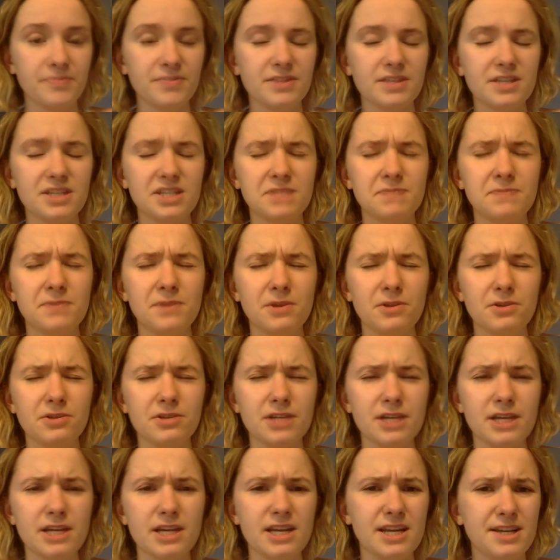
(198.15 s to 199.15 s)
this
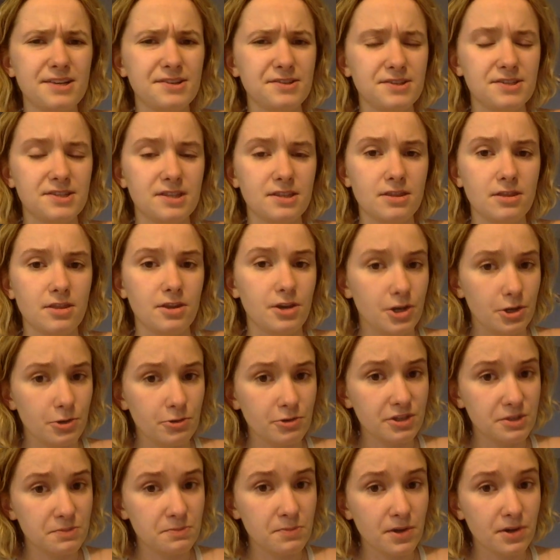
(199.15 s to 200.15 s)
building is the newest